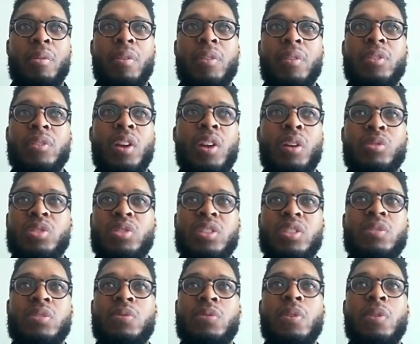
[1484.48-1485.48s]
you know,
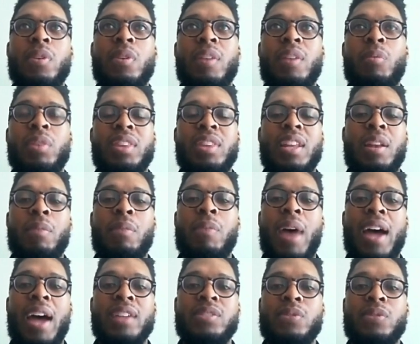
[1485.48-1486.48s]
just within the
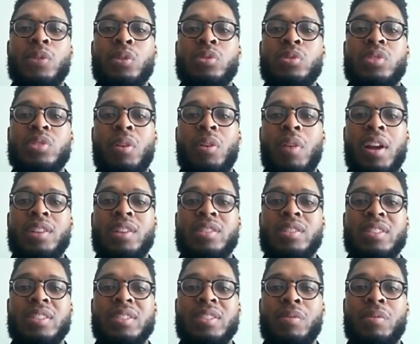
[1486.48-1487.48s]
past few
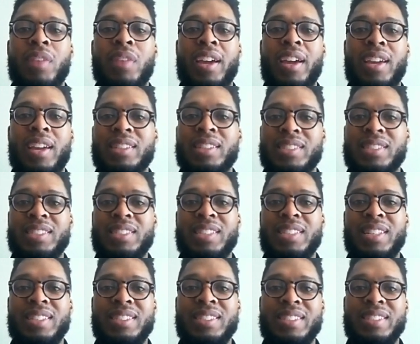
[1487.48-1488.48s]
generations of like
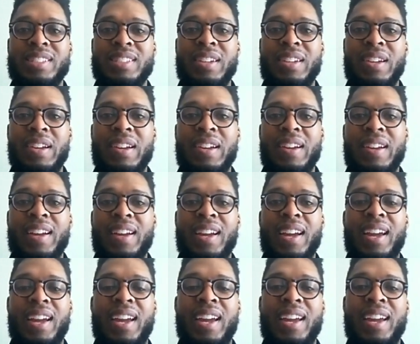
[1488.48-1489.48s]
existence.
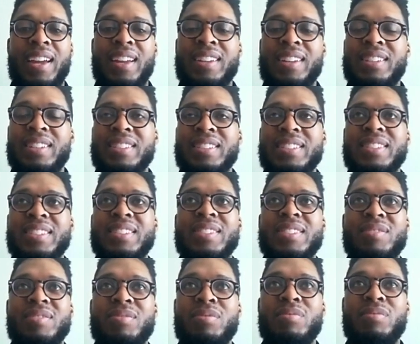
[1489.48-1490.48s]
And
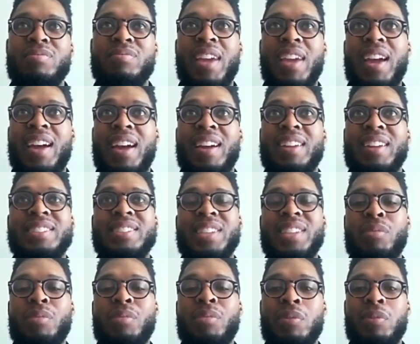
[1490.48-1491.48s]
yeah, it's
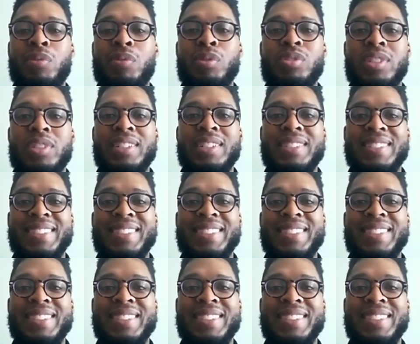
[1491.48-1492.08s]
like we're the future.